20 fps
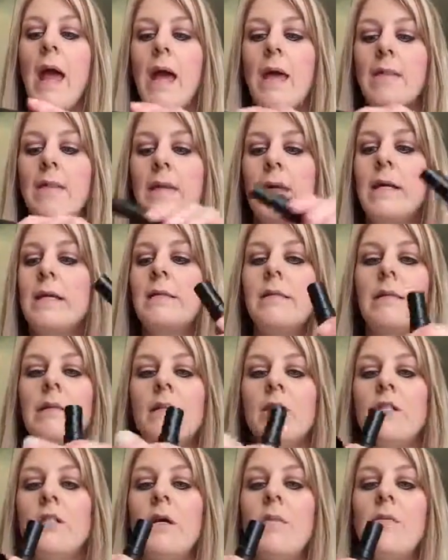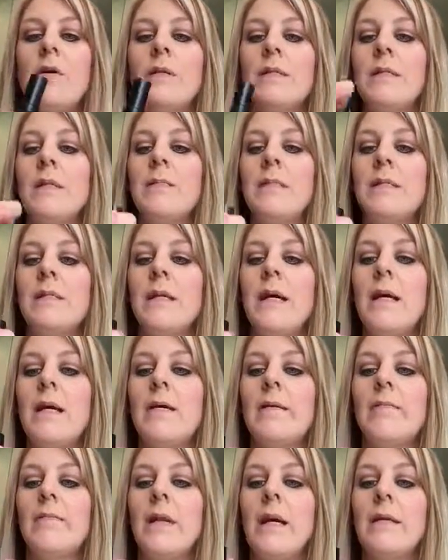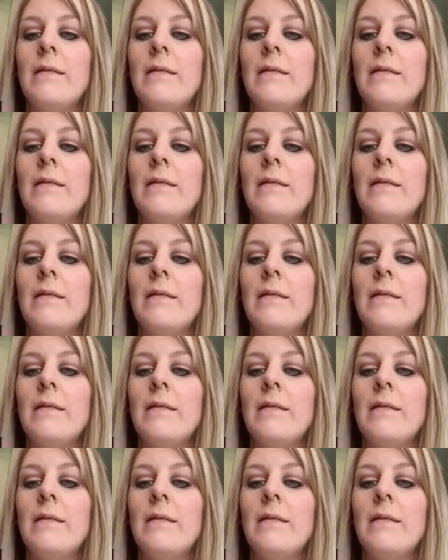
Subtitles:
And this is Shimarz lipstick.